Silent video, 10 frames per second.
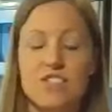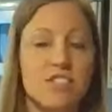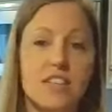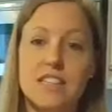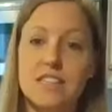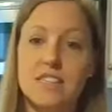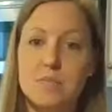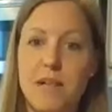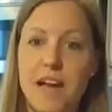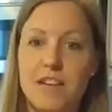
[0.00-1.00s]
just a little
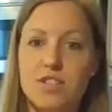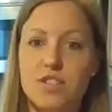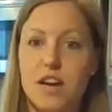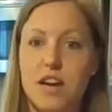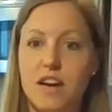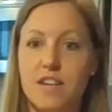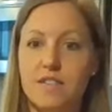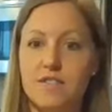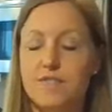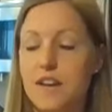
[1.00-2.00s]
splash
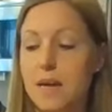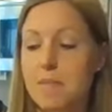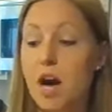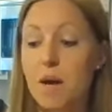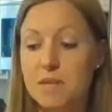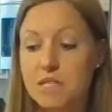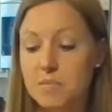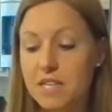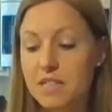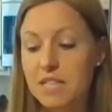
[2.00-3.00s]
of almond
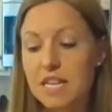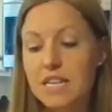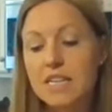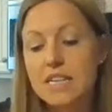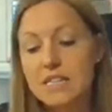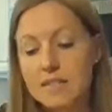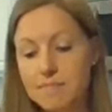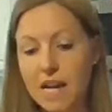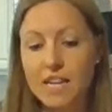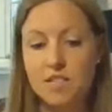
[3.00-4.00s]
milk.
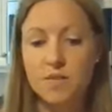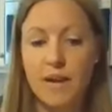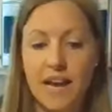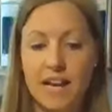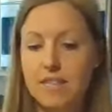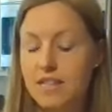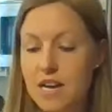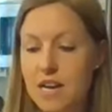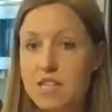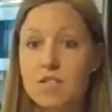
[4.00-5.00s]
I do add
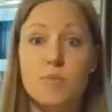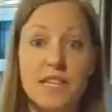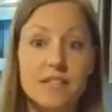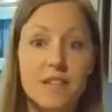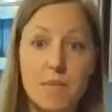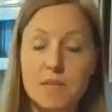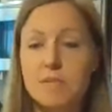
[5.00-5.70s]
a sweetened almond